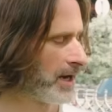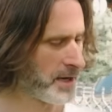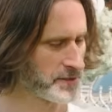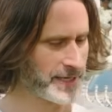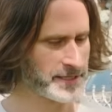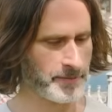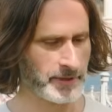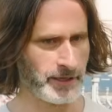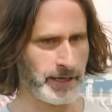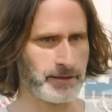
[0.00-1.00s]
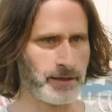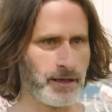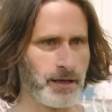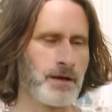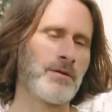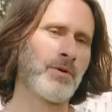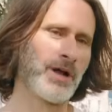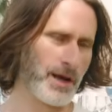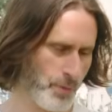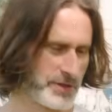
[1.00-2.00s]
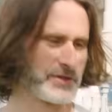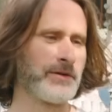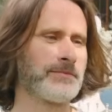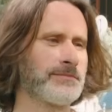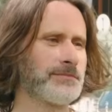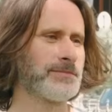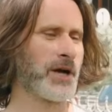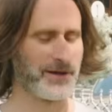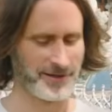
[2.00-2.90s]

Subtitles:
I'll say something like, well, I want to. No.